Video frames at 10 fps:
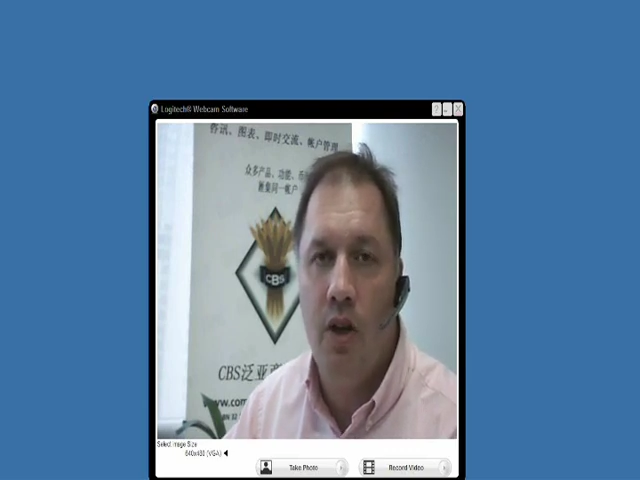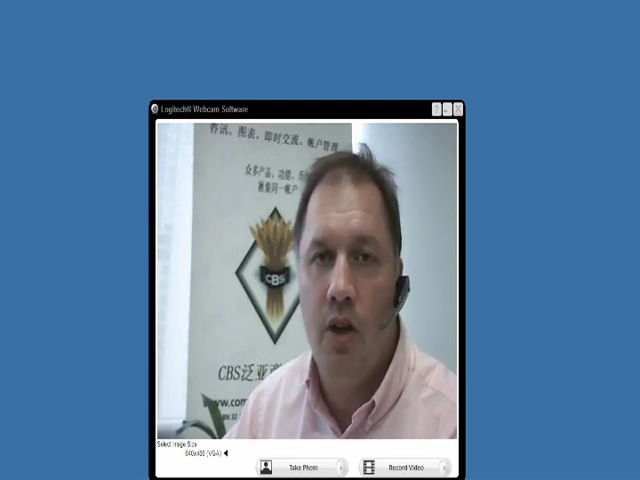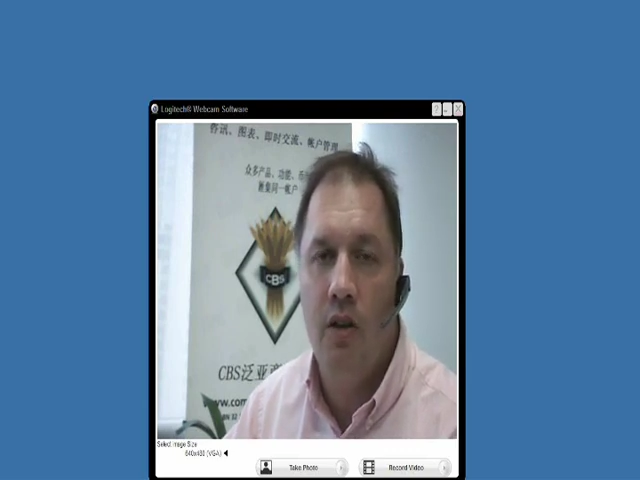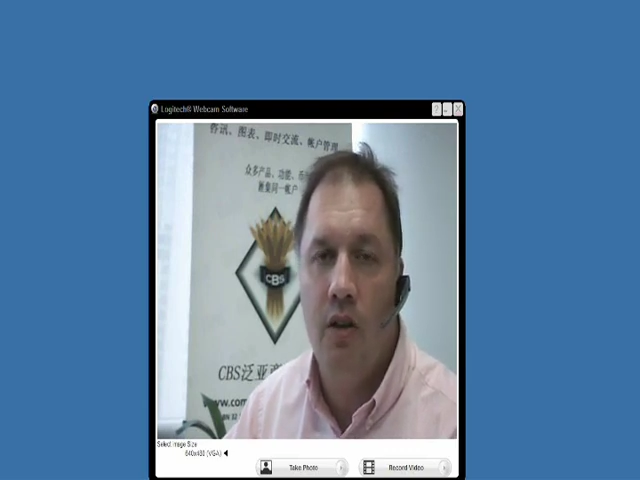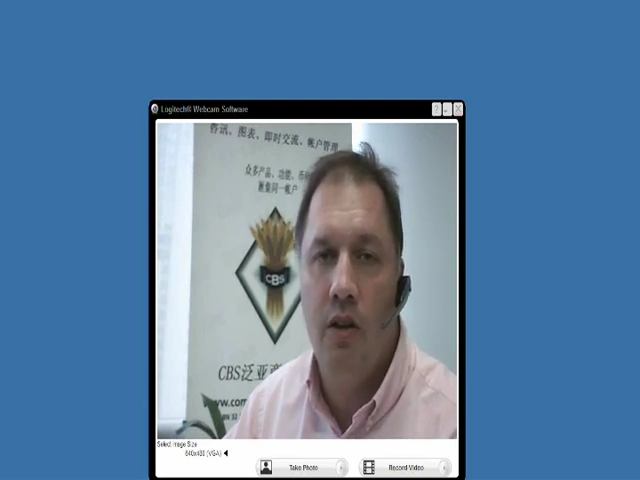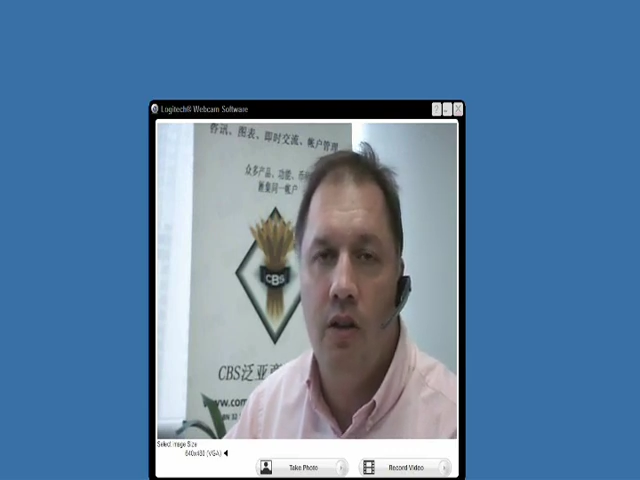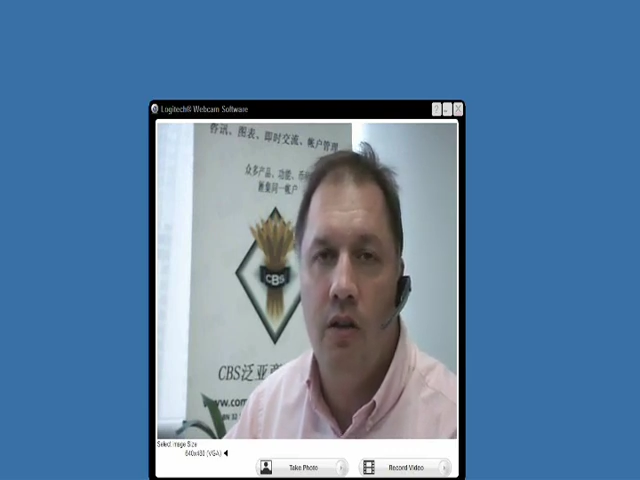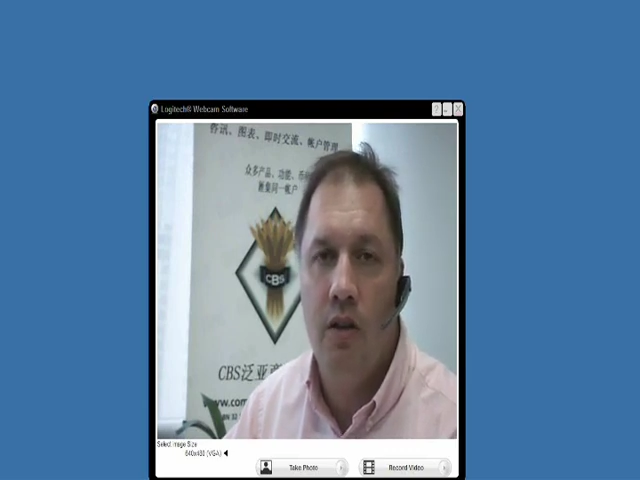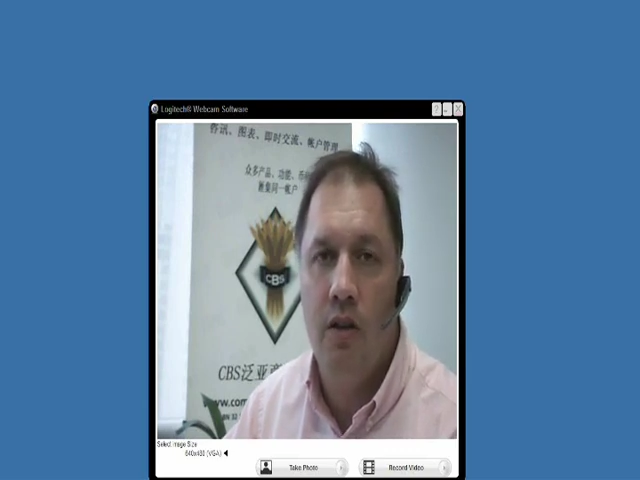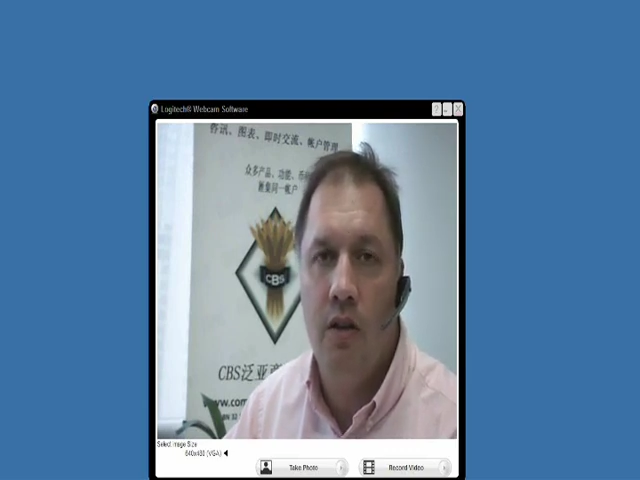trading
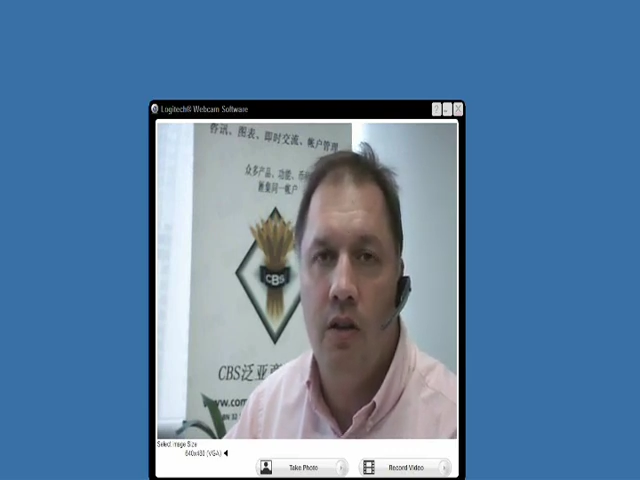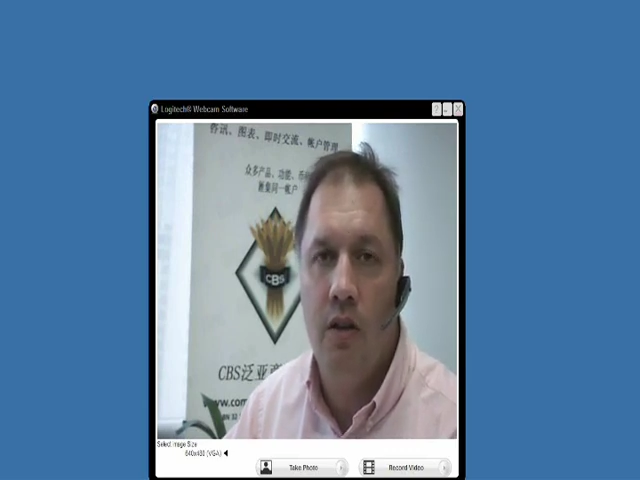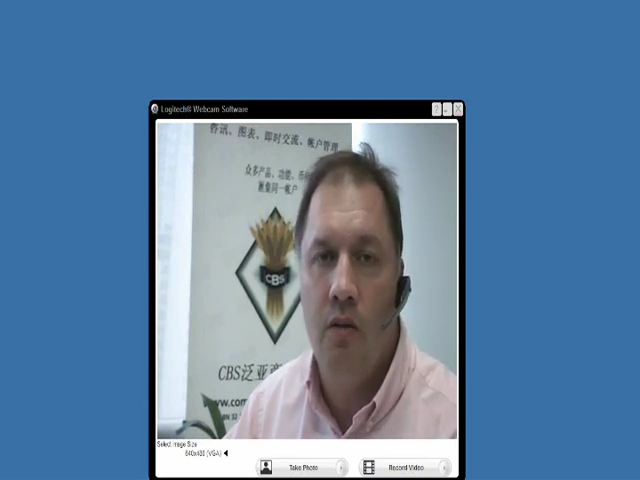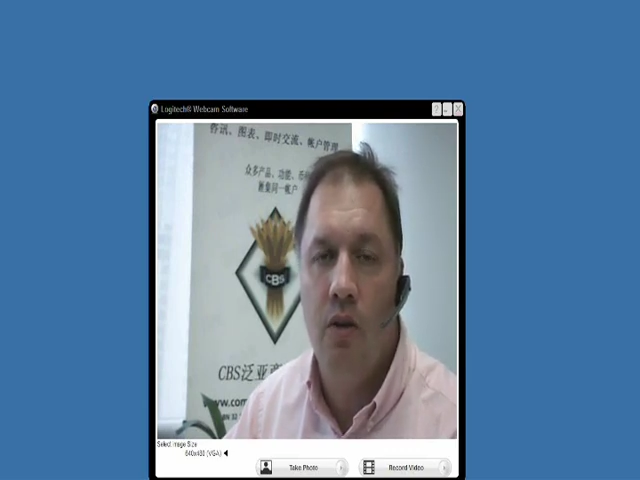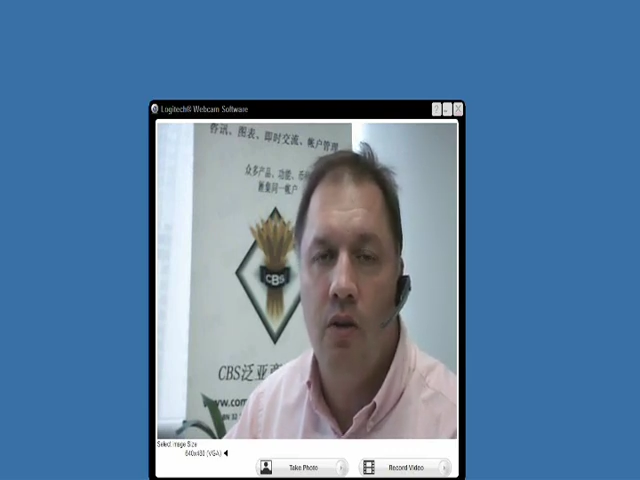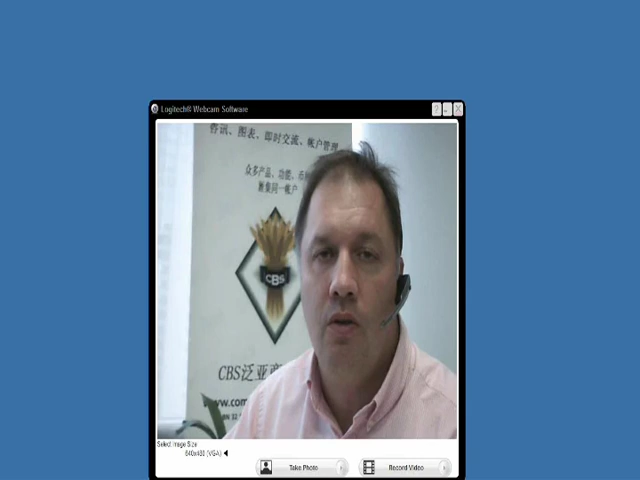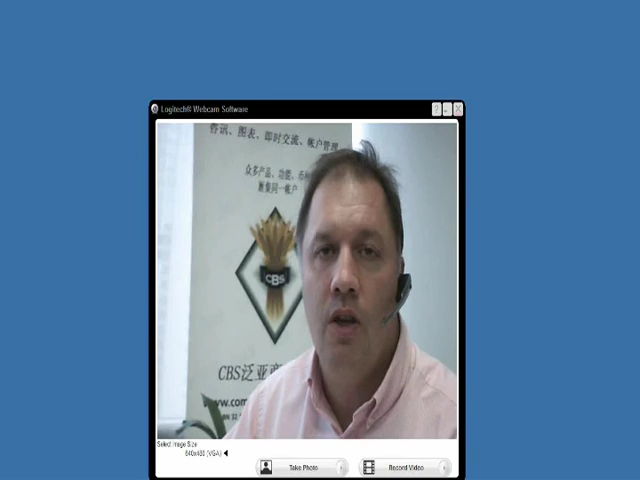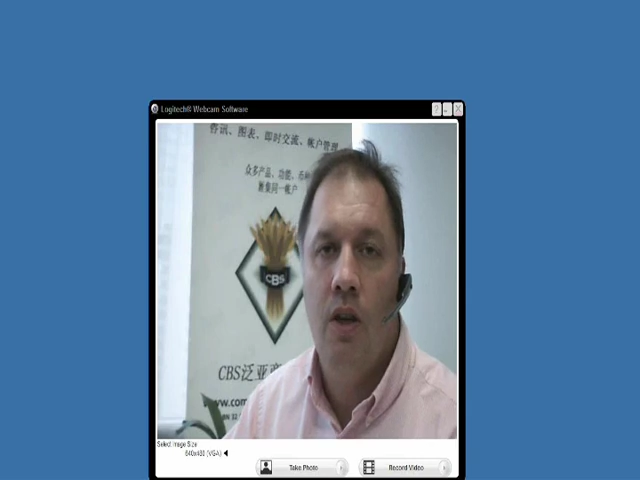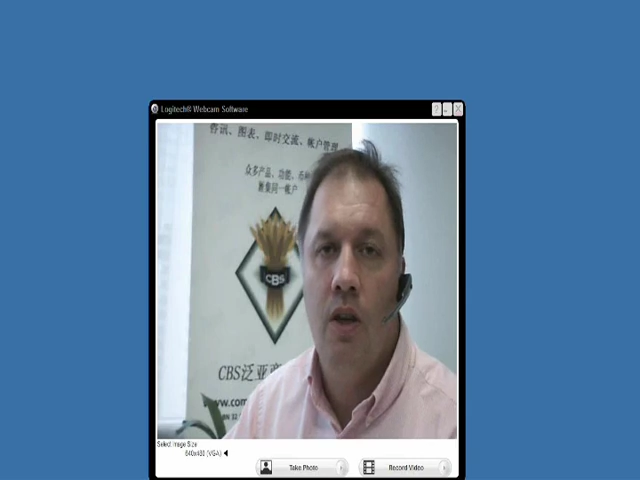the oil,